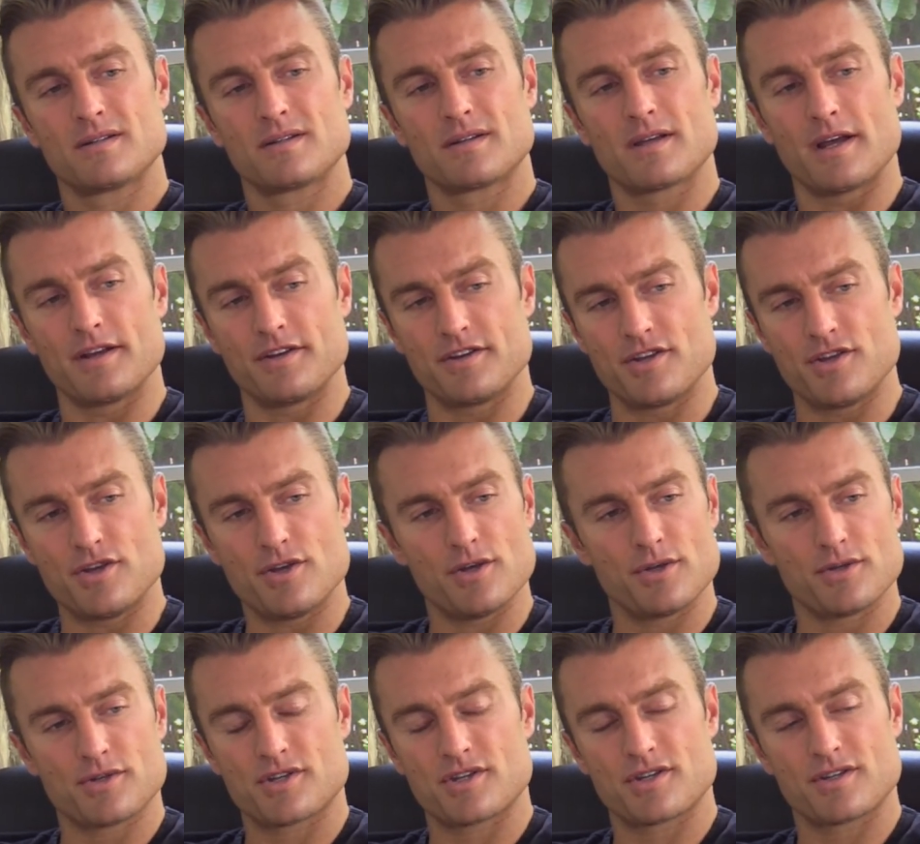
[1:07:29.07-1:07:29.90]
gotten
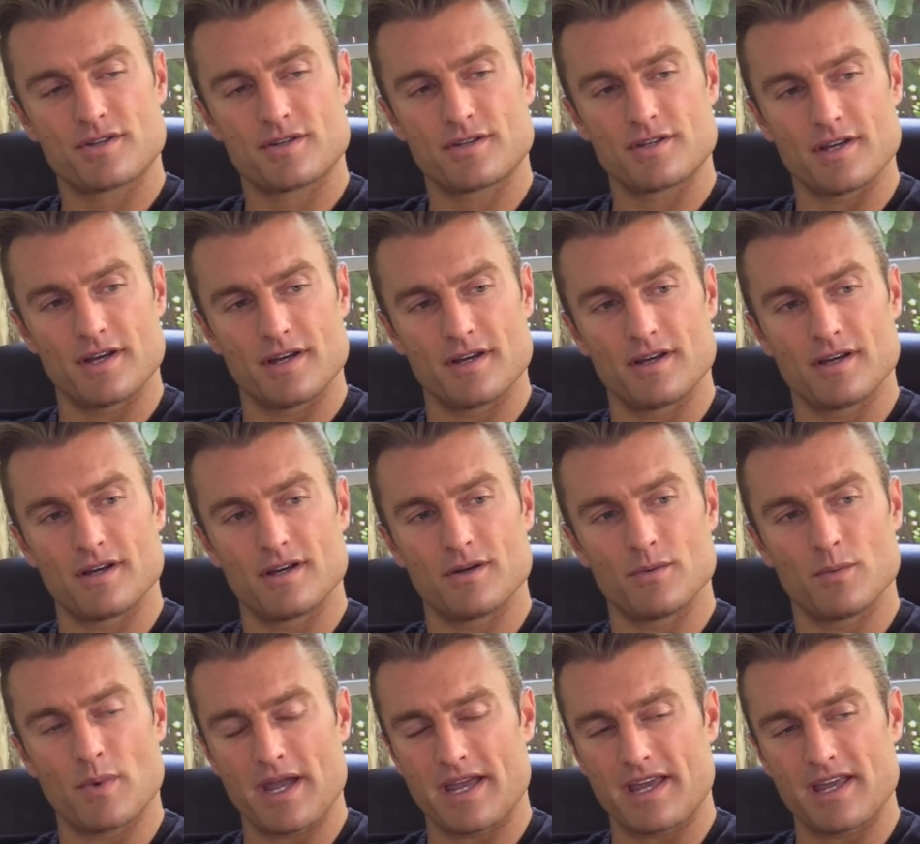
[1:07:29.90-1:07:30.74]
used
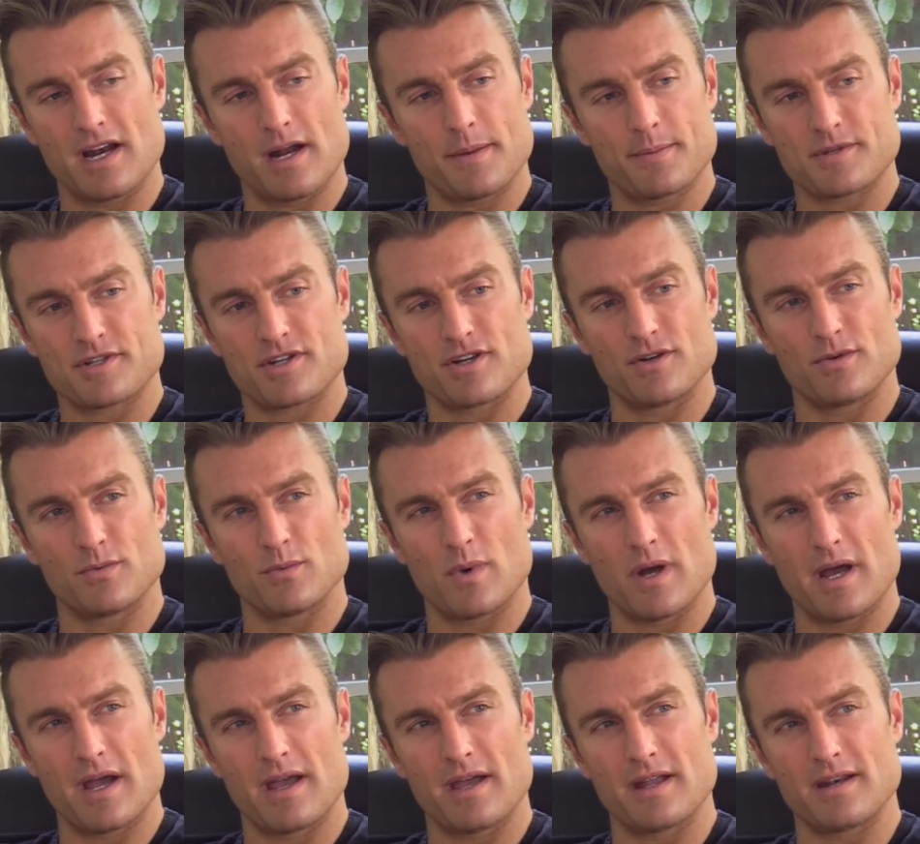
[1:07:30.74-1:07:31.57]
to waking up a certain
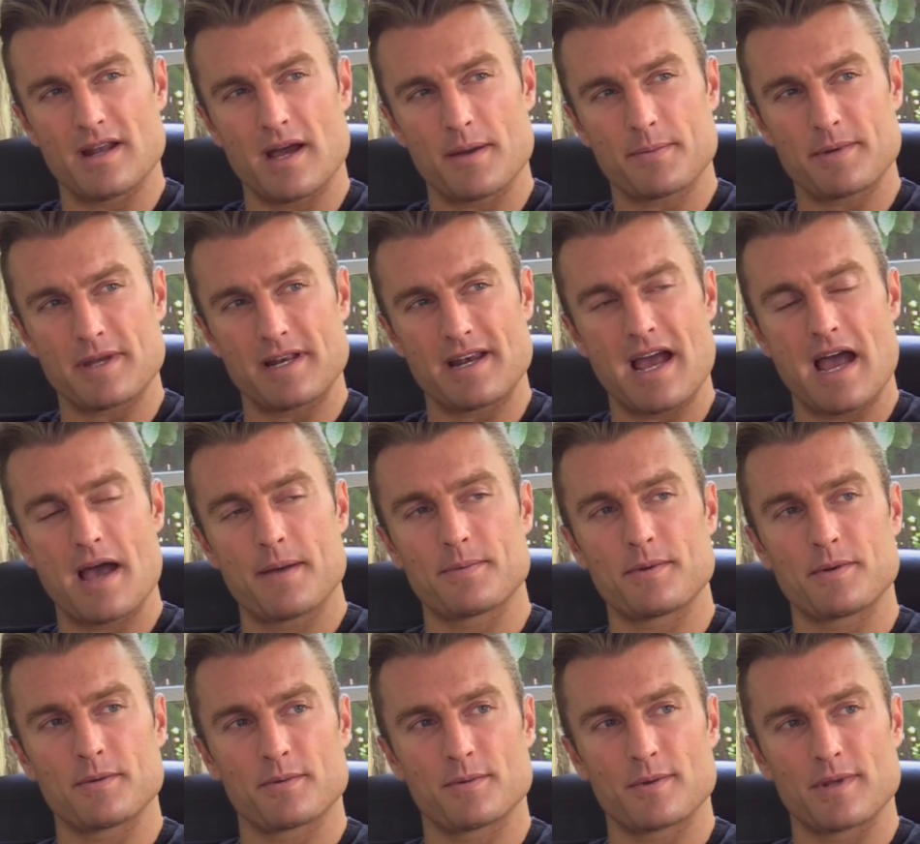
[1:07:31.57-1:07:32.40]
way and not being
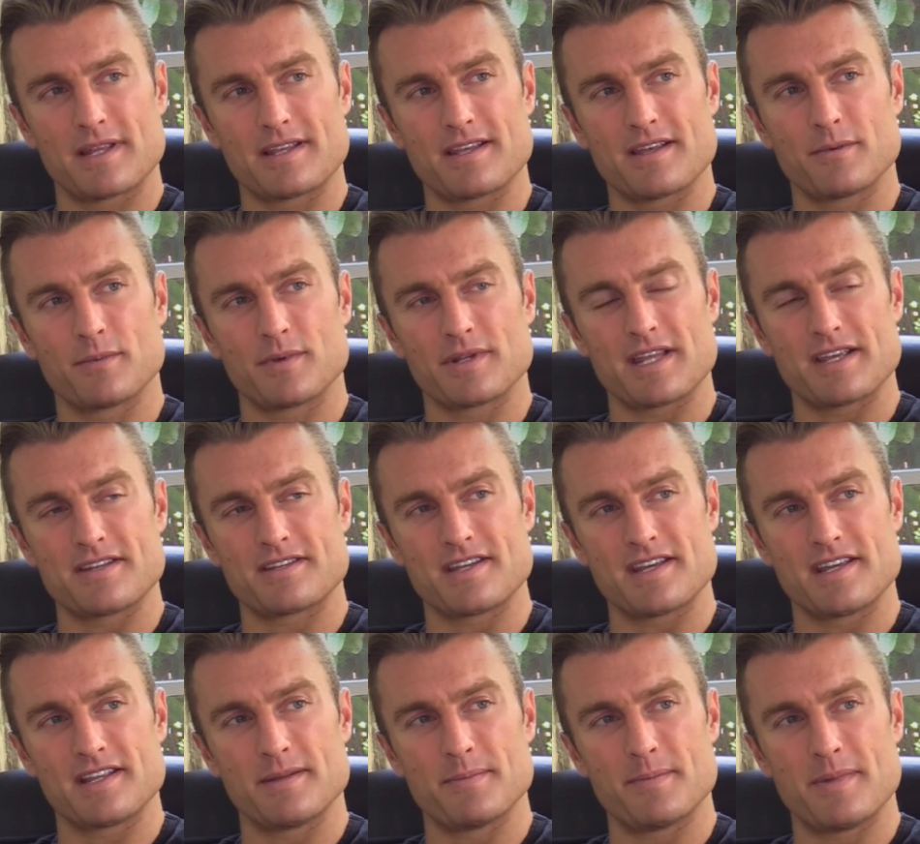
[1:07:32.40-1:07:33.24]
happy with what they
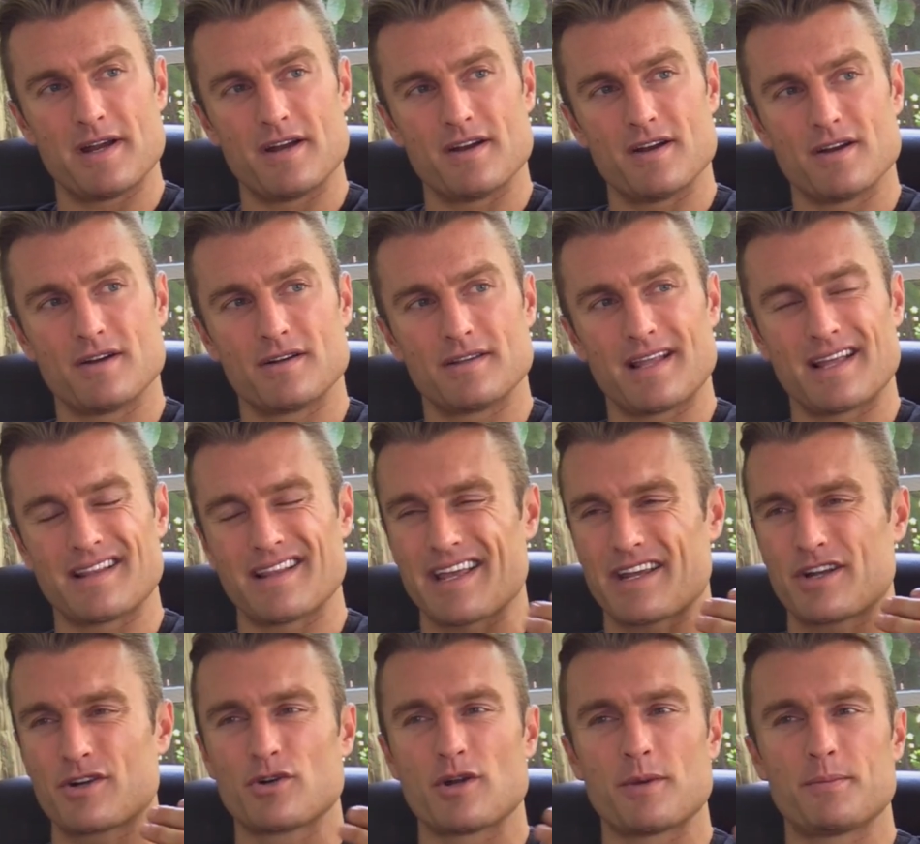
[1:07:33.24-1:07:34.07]
see in the mirror and that
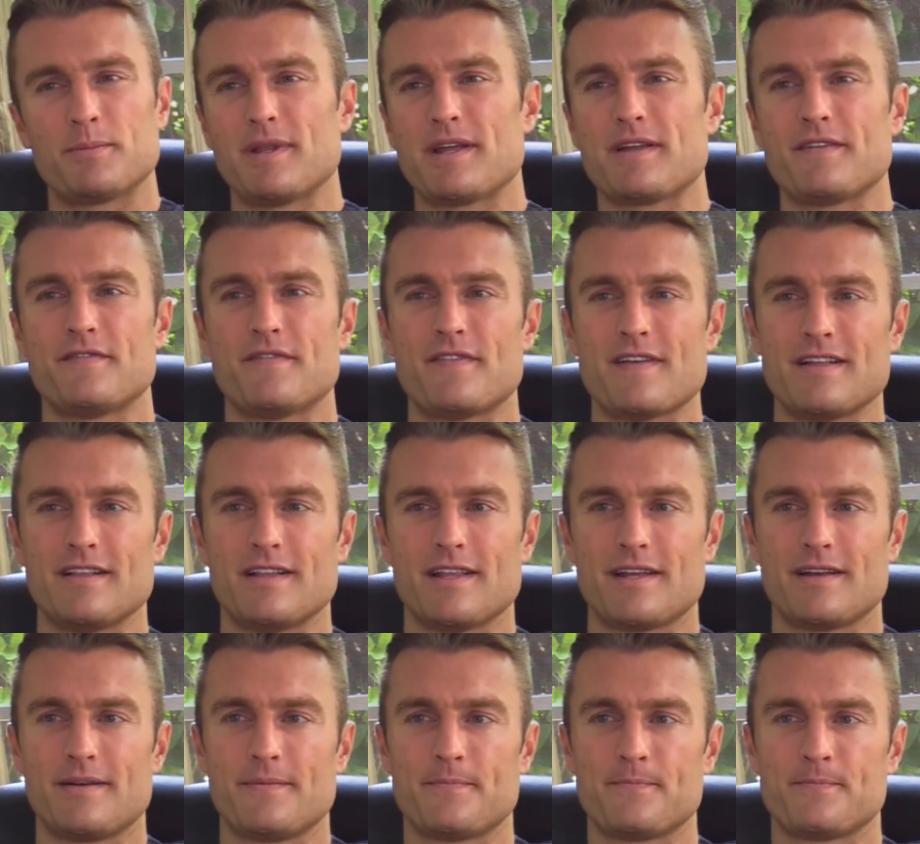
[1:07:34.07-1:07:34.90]
like crippling
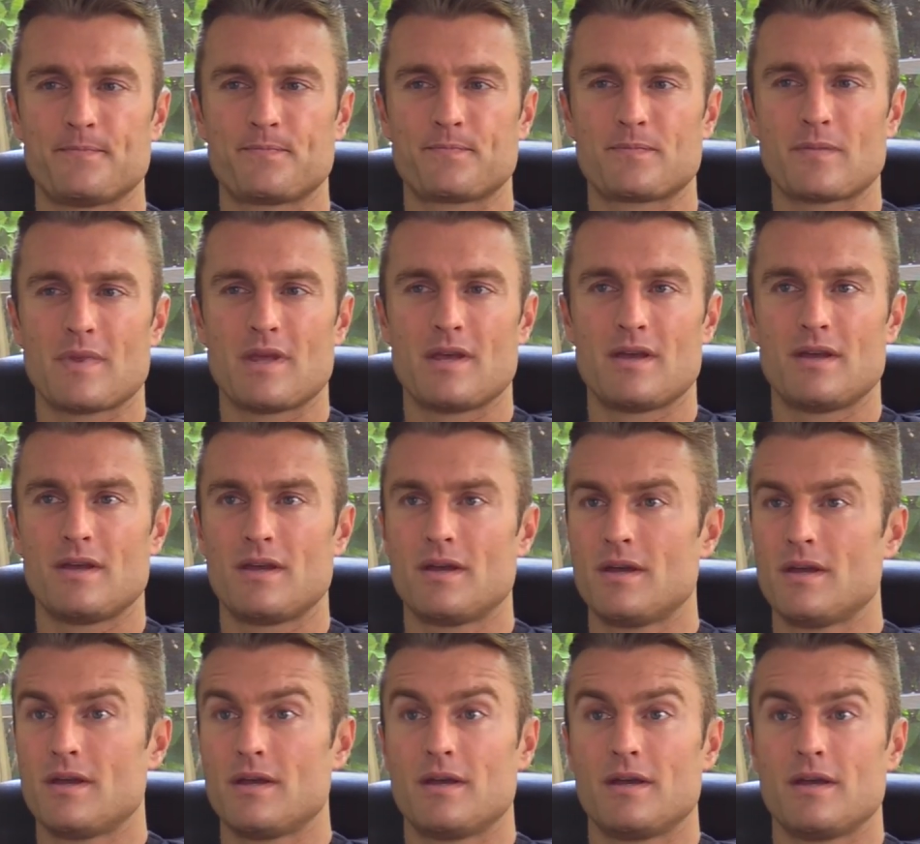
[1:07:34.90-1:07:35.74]
feeling
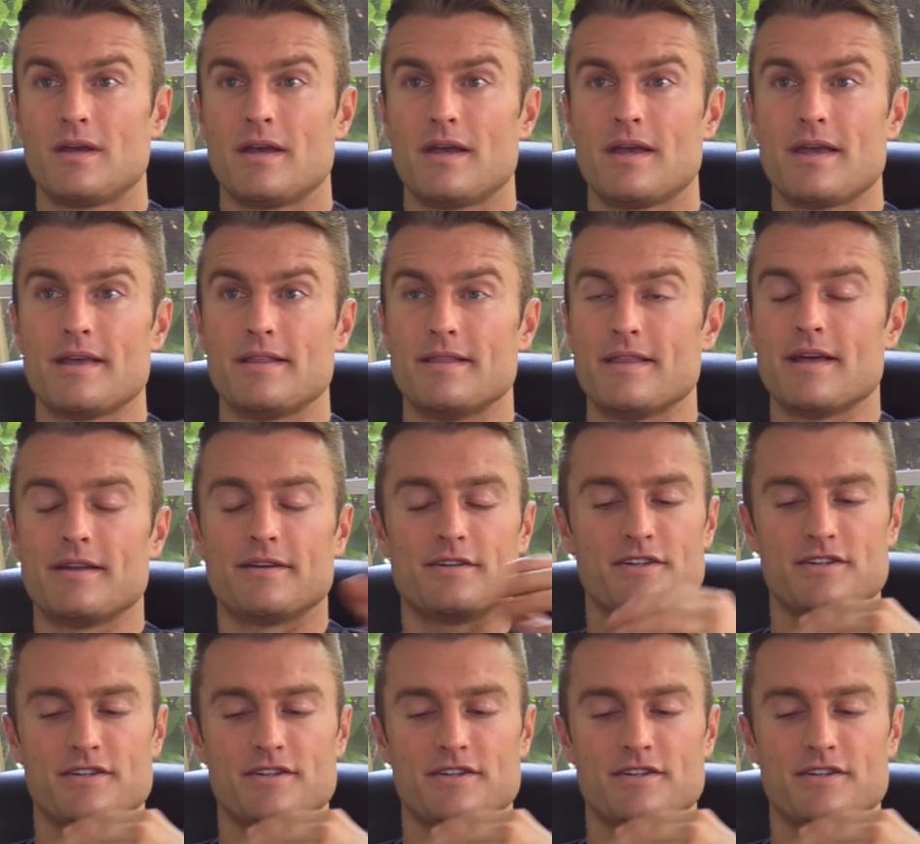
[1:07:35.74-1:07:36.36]
and then